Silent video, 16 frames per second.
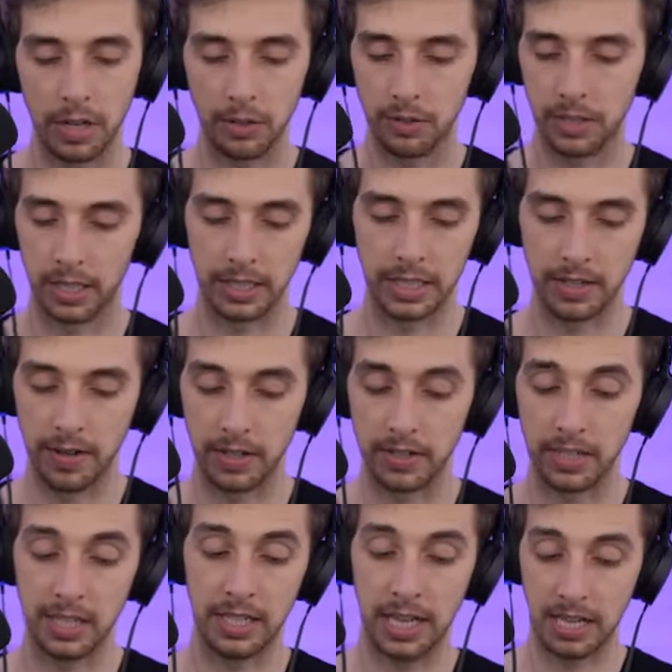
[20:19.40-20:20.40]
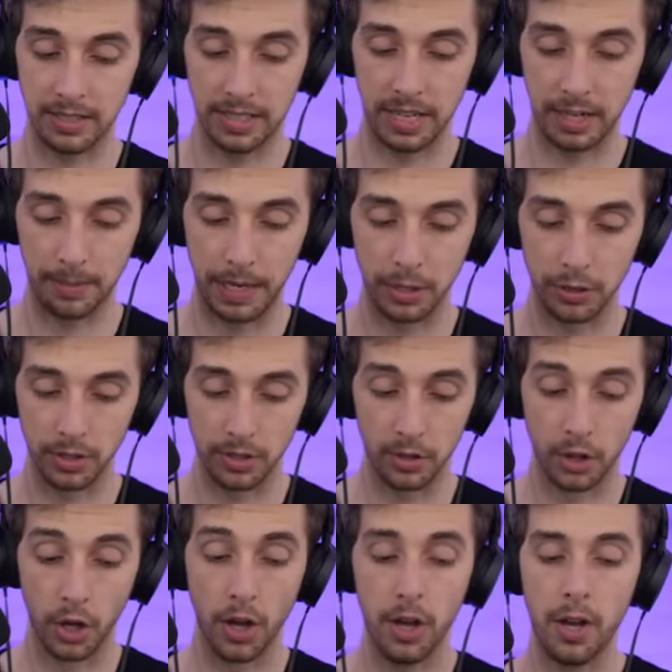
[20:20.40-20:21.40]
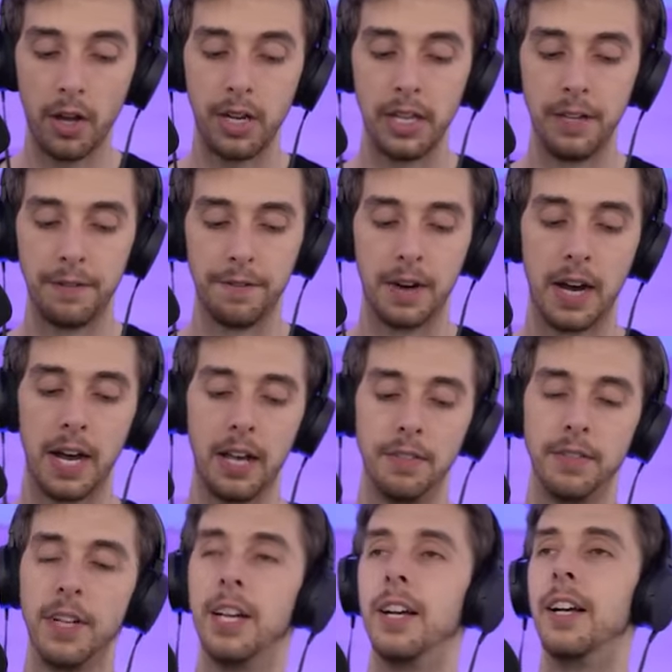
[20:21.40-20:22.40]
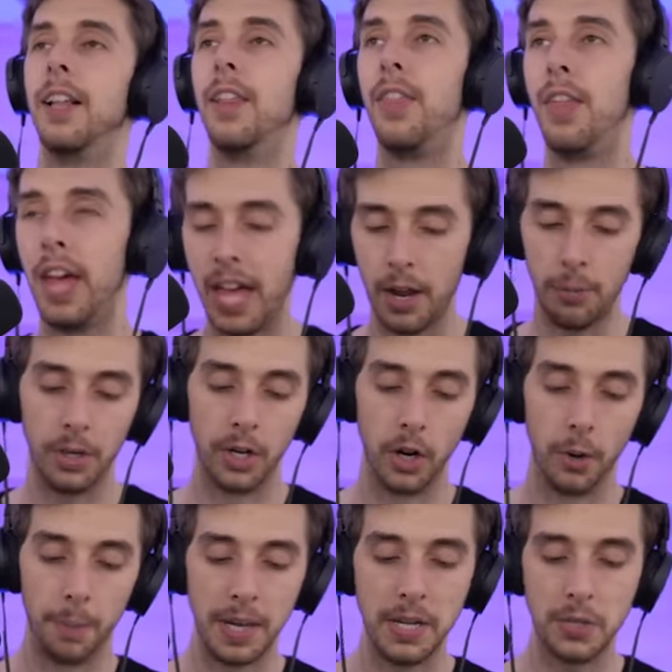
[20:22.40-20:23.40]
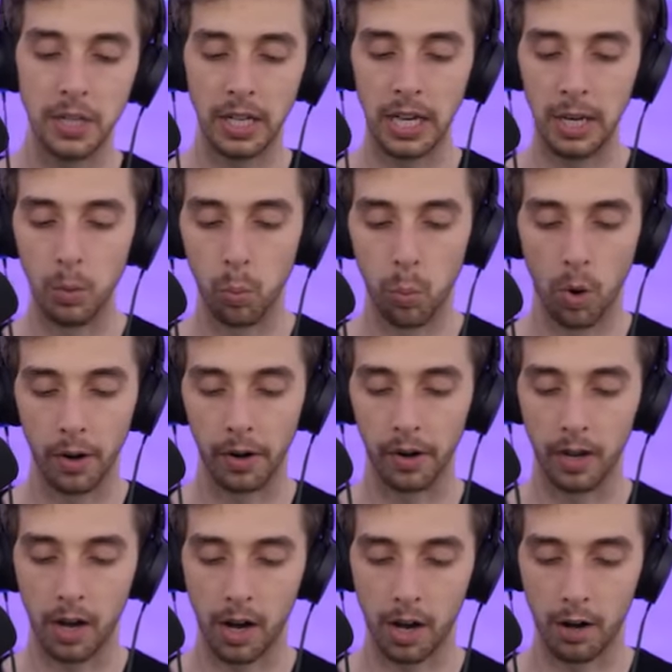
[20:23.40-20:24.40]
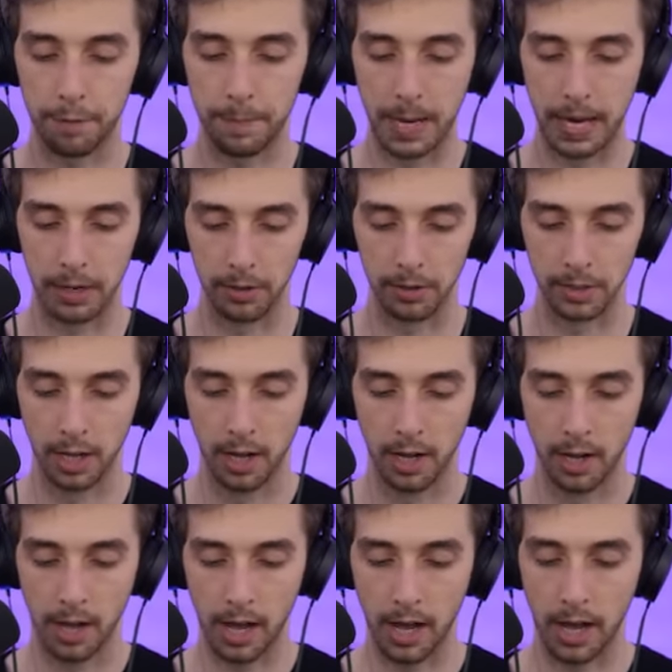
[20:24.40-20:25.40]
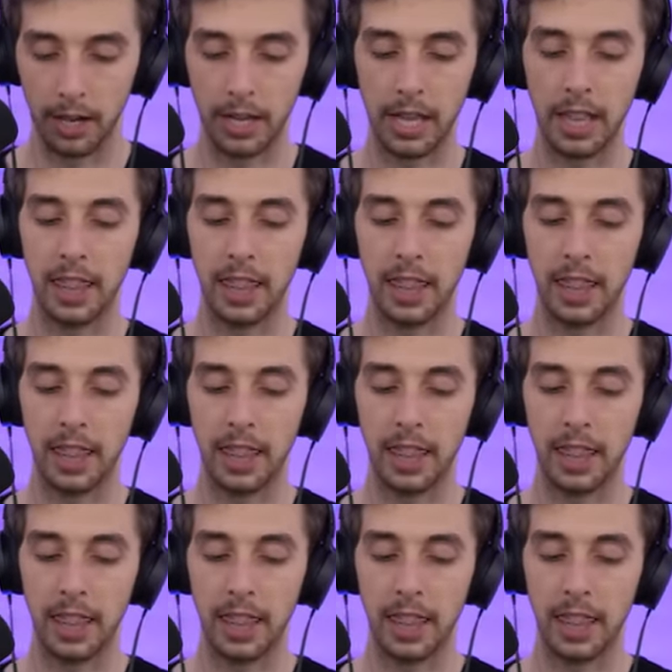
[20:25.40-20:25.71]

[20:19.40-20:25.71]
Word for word: sounds like a T-Rex. It has the animation 35. There we go. Basically, one and a half battles. And